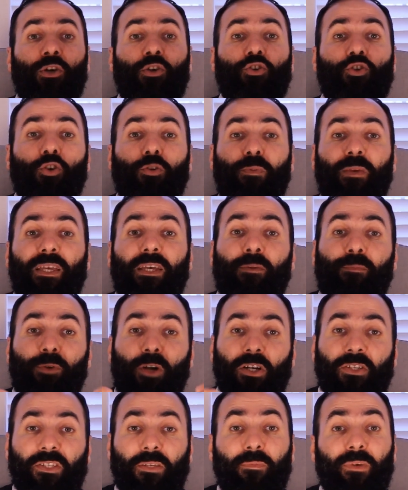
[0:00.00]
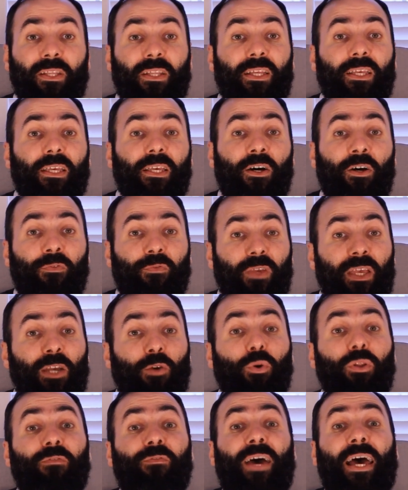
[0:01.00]
should be approximately of
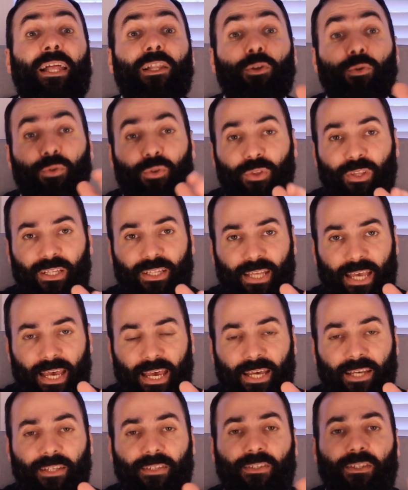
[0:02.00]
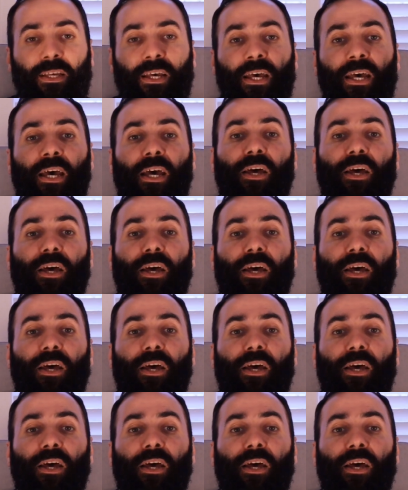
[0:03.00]
equal value to the tax,